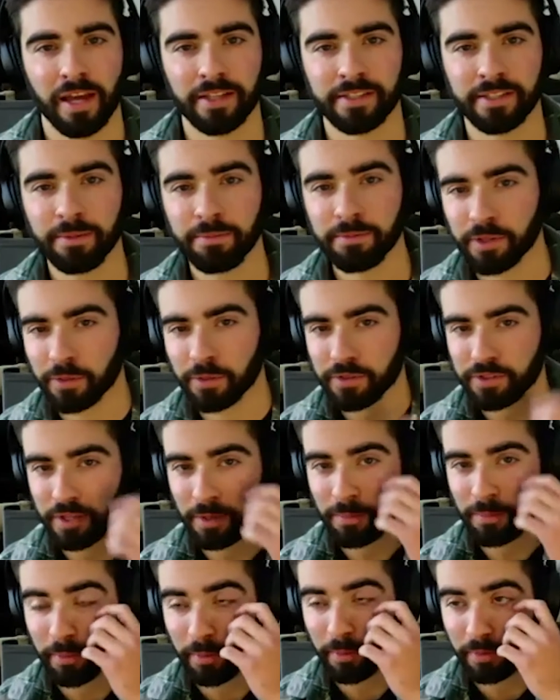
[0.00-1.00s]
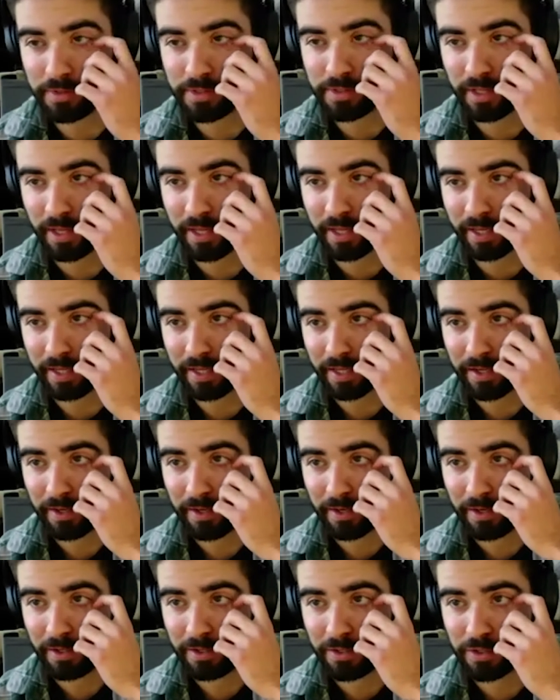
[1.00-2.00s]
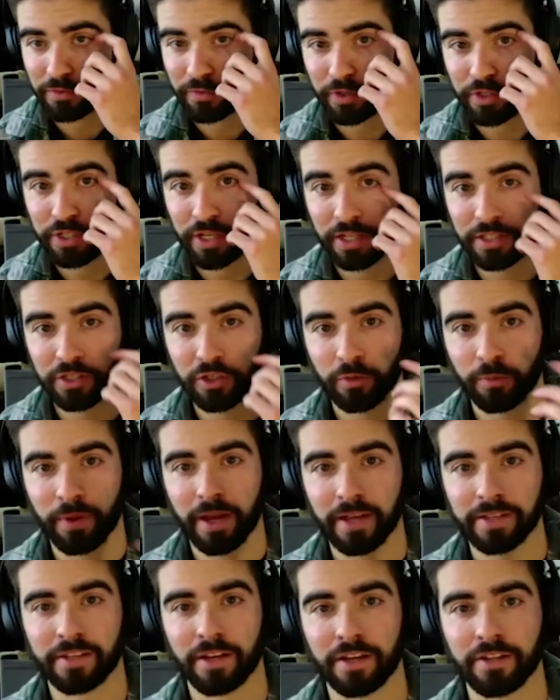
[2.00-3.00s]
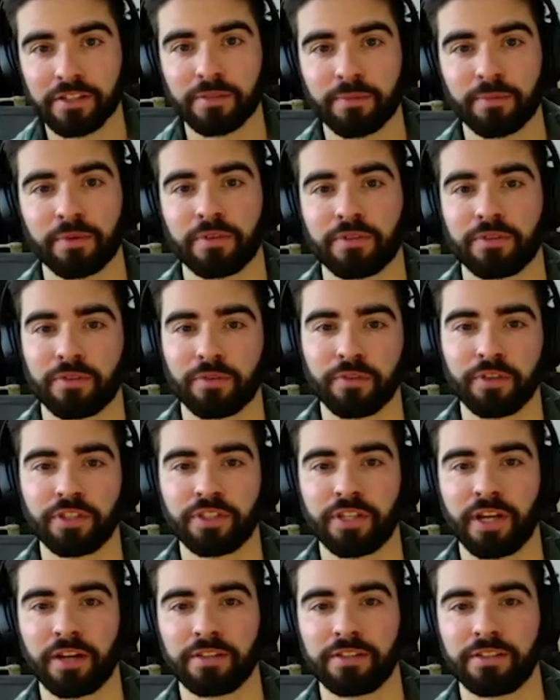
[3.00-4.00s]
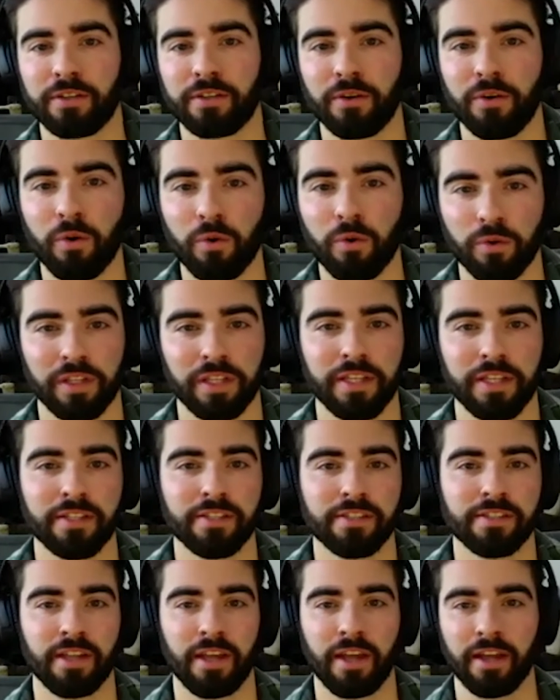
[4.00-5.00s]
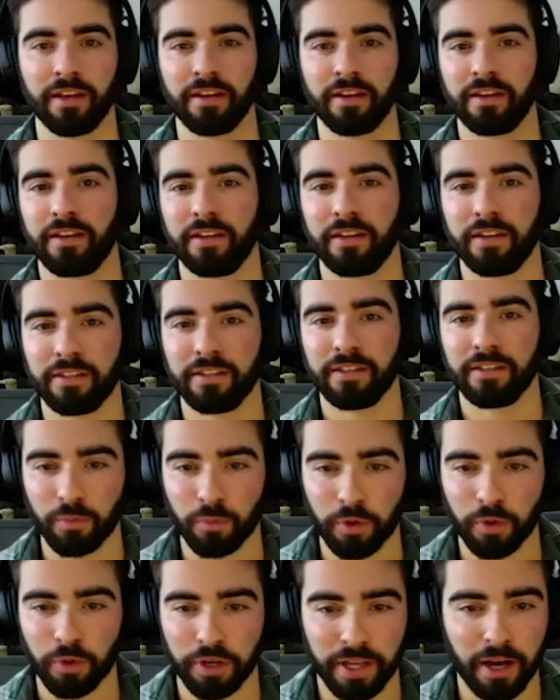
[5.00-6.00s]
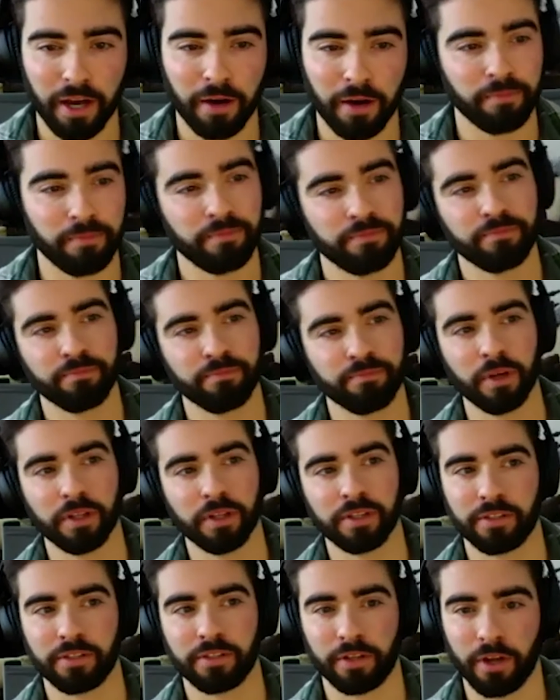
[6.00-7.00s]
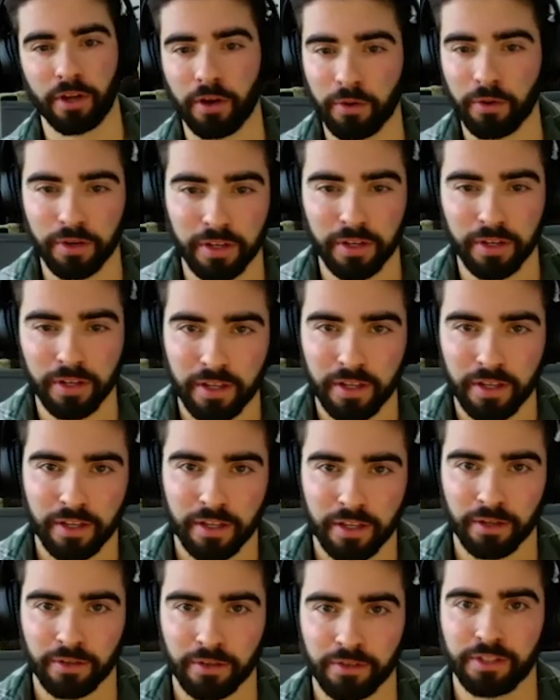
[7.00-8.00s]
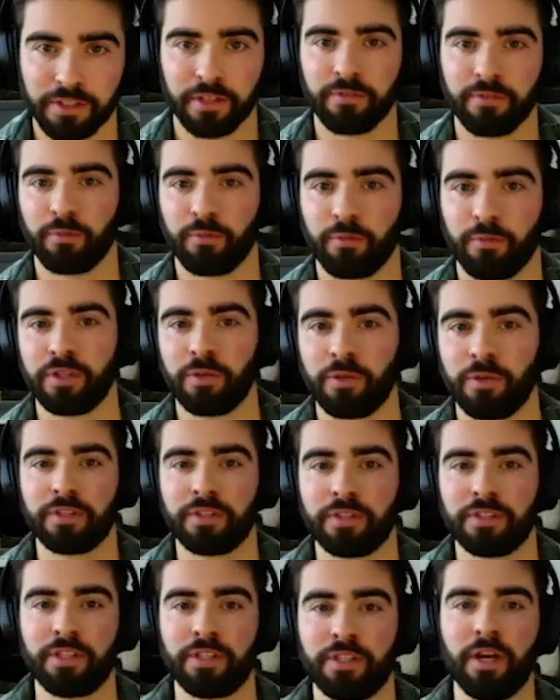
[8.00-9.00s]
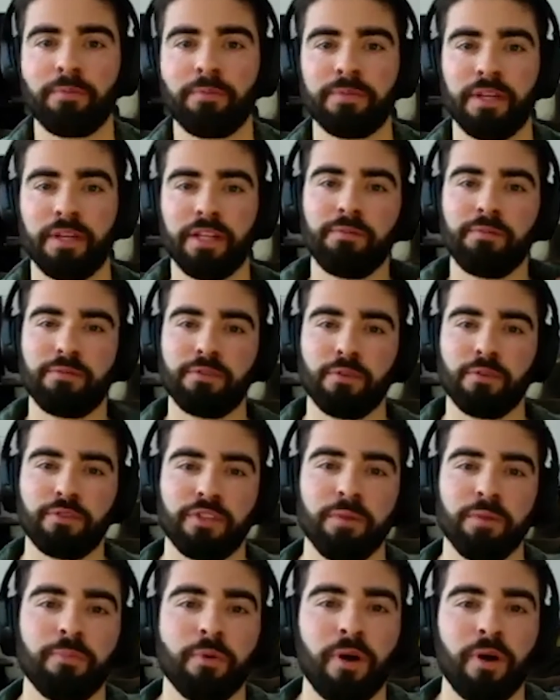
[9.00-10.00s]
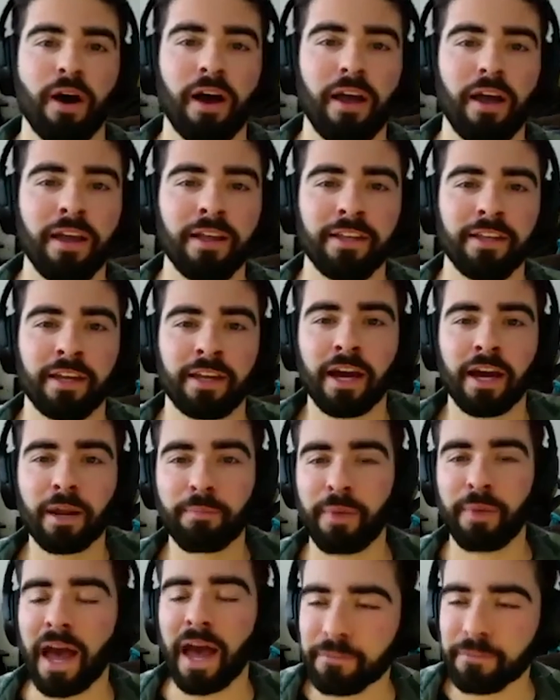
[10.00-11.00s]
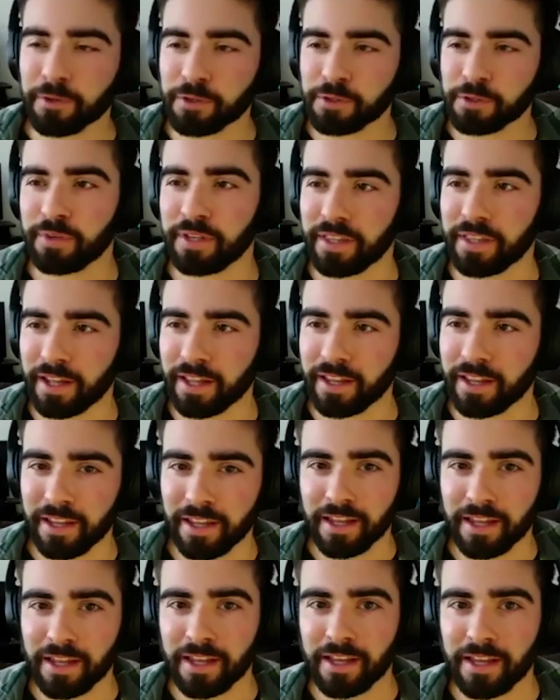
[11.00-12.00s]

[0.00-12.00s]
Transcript: It seems so simple to like just reach out to your past customers or reach out to old leads that didn't work out months ago and you know see see what's the update. It seems so simple. I, it kind of baffles me that